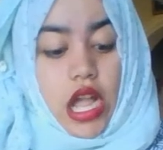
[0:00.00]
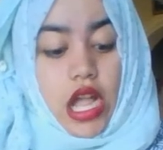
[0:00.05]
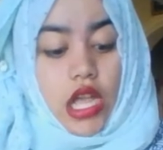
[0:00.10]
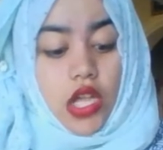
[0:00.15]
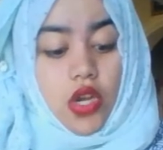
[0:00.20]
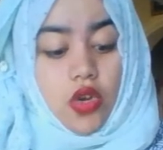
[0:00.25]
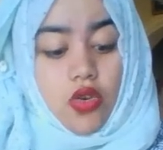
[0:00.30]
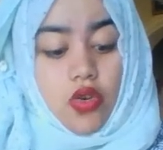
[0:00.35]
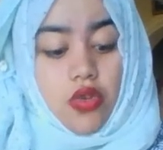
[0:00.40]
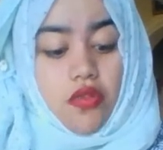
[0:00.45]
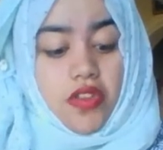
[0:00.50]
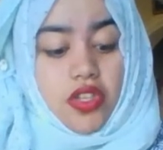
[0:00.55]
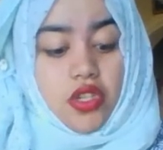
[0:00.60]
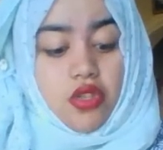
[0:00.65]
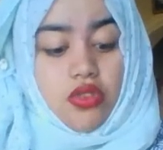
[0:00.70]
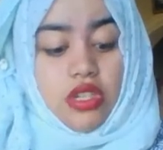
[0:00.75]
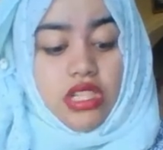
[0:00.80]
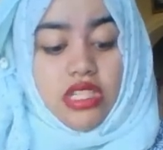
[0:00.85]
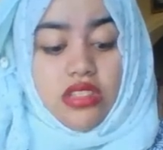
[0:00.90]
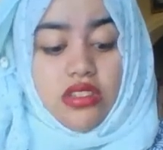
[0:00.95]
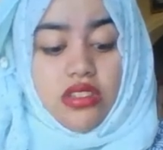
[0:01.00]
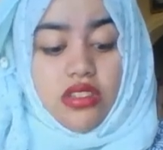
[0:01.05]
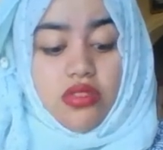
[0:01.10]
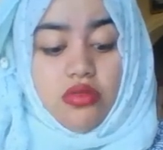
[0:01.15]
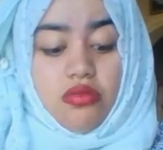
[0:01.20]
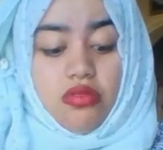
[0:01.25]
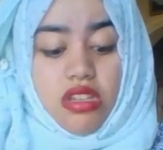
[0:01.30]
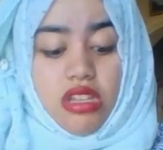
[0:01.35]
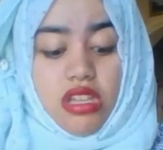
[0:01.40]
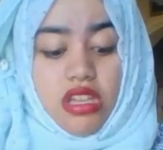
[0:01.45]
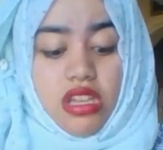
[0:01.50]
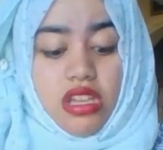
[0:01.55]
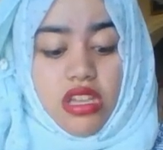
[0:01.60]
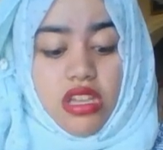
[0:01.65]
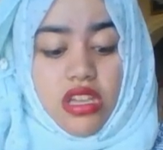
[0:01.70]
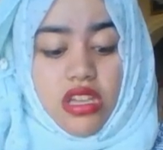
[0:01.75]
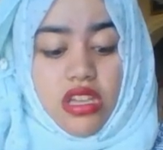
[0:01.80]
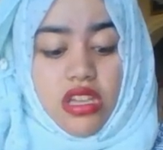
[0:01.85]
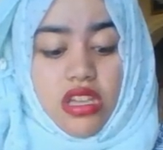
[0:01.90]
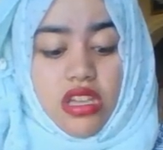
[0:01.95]
I don't know if I should listen to
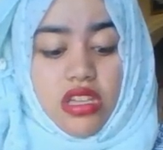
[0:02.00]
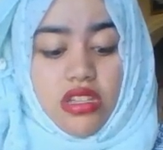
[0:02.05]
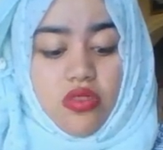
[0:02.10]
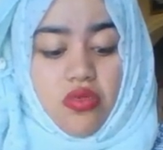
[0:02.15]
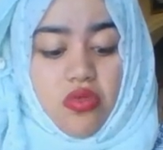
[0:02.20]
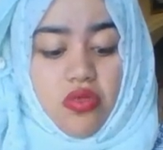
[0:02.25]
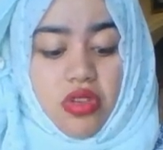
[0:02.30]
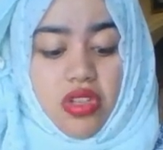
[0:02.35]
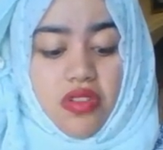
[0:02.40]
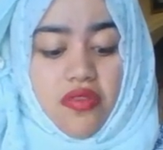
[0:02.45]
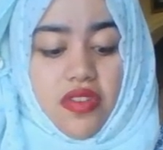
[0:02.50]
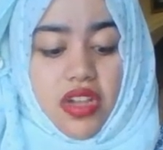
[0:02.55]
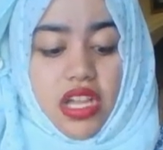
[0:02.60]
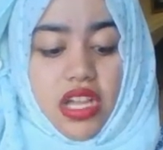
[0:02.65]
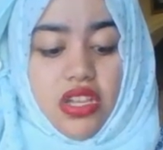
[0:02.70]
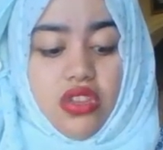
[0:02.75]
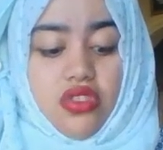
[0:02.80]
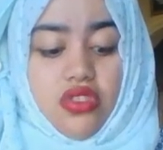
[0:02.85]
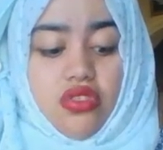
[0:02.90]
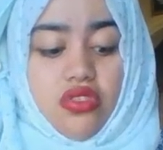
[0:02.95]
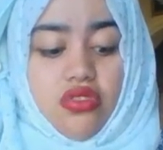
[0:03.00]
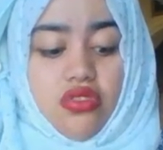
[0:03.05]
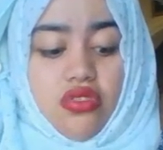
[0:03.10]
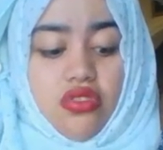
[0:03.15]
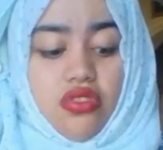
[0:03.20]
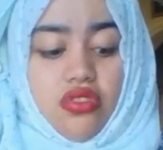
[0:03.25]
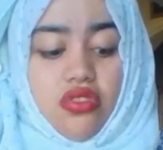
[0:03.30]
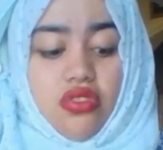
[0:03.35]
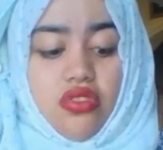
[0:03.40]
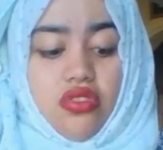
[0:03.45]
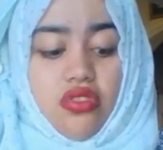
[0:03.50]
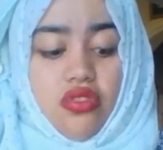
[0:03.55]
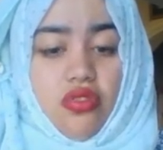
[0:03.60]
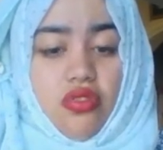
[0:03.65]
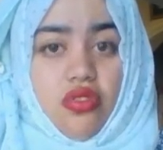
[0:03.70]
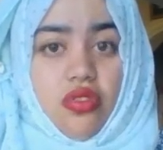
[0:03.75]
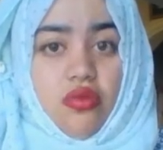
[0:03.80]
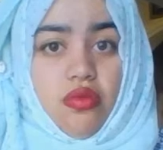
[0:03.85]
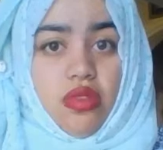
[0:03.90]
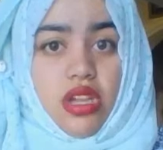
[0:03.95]
it, or if I should
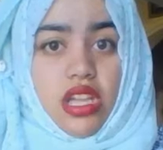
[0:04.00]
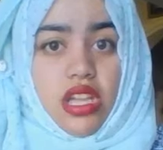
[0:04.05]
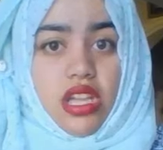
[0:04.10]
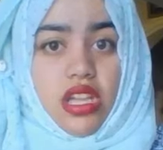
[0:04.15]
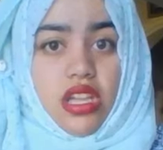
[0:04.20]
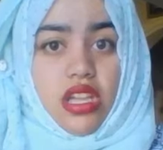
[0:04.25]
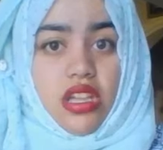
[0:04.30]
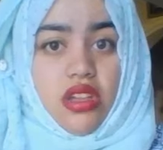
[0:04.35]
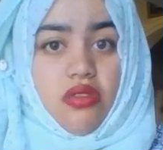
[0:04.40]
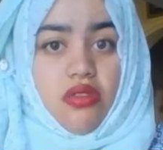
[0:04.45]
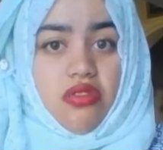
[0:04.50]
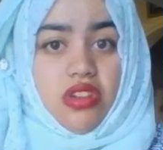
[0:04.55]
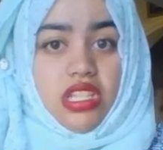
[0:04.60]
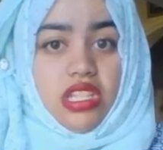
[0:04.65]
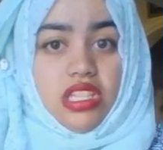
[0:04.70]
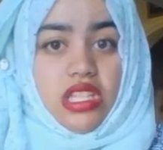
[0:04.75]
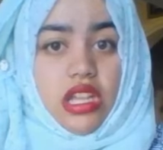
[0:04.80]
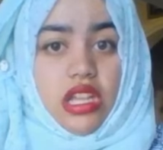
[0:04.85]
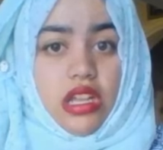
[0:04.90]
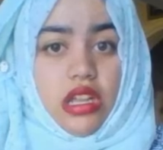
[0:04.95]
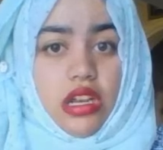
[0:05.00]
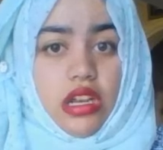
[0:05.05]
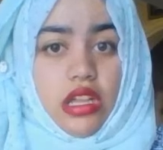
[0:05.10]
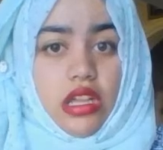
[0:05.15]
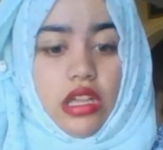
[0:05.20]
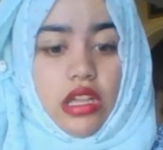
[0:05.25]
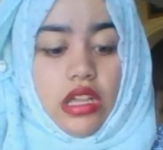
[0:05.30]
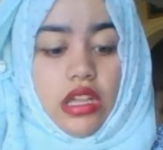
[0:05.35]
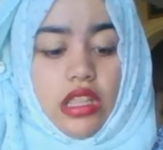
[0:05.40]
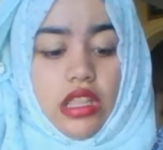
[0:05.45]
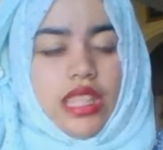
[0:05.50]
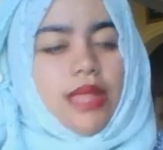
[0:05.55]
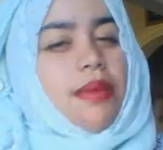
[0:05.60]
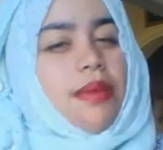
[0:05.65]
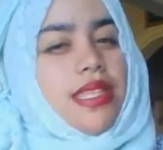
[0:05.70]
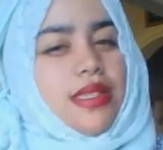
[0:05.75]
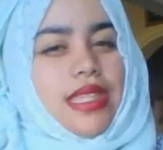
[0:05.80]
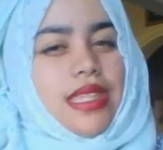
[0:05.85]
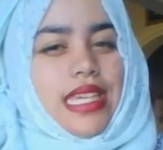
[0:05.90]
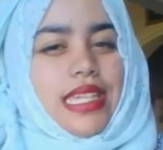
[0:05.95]
throw it away or recycle it. The
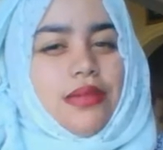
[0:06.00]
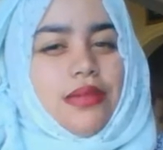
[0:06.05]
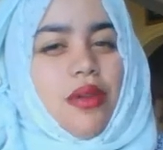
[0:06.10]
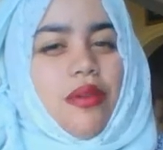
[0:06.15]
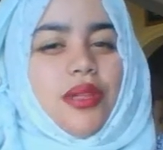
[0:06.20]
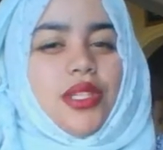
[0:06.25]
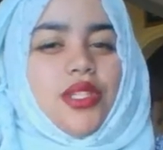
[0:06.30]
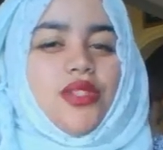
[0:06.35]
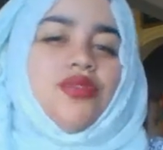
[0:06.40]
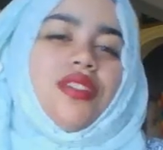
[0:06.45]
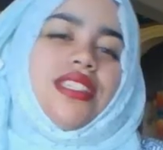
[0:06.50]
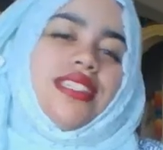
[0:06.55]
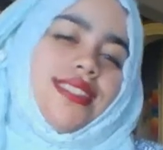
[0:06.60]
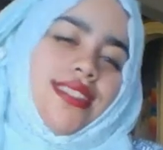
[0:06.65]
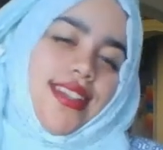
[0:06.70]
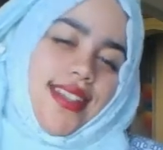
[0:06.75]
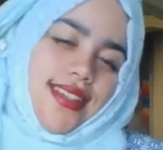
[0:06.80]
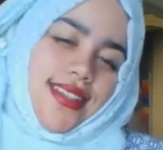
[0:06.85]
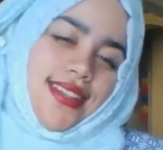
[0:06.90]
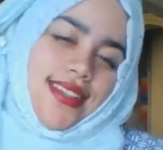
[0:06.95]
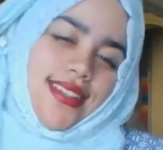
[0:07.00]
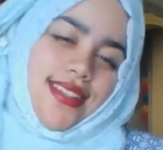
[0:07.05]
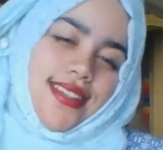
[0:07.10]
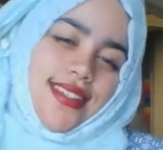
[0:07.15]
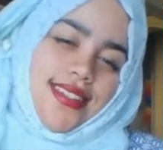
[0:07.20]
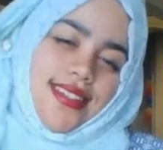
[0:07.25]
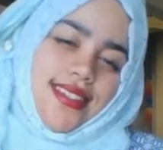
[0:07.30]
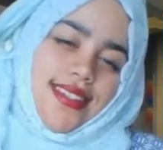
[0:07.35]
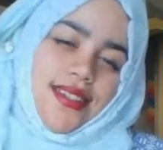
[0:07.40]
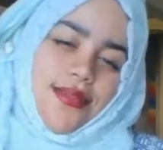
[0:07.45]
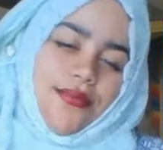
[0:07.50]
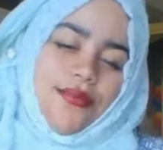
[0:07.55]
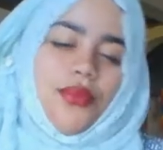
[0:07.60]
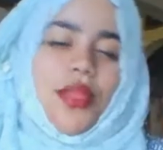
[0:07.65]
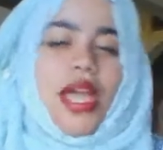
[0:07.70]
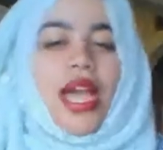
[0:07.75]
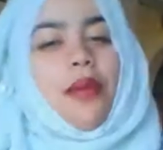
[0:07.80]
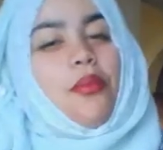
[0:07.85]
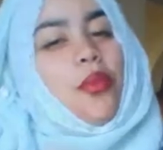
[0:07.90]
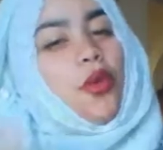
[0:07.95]
best thing is probably to recycle it.
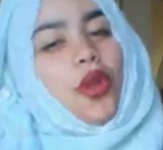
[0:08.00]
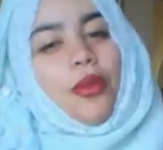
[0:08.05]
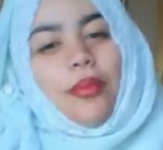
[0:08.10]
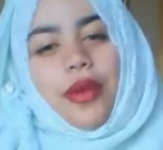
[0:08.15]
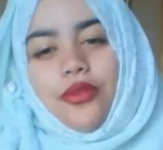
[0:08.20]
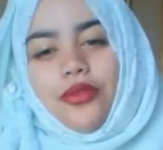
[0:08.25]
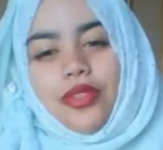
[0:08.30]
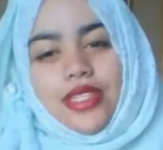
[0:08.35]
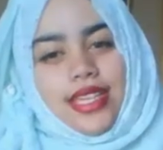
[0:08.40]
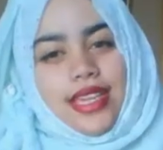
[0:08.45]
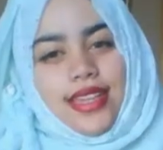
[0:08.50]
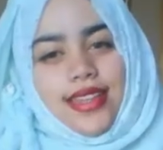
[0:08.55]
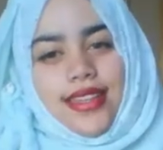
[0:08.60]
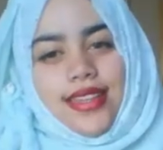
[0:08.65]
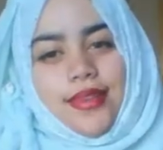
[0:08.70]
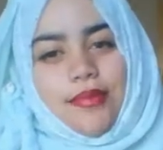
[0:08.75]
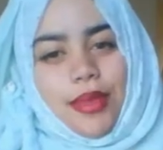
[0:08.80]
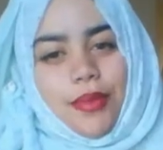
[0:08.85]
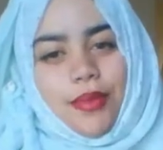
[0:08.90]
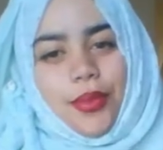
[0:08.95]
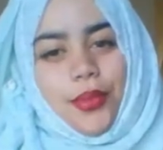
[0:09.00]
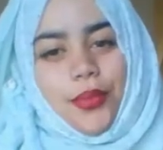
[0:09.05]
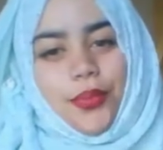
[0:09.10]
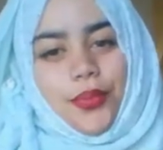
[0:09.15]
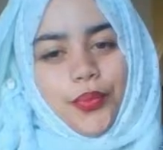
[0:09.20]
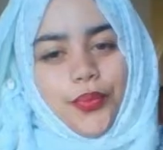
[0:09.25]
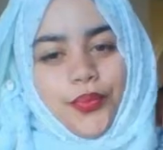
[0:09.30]
I'm all about recycling, people.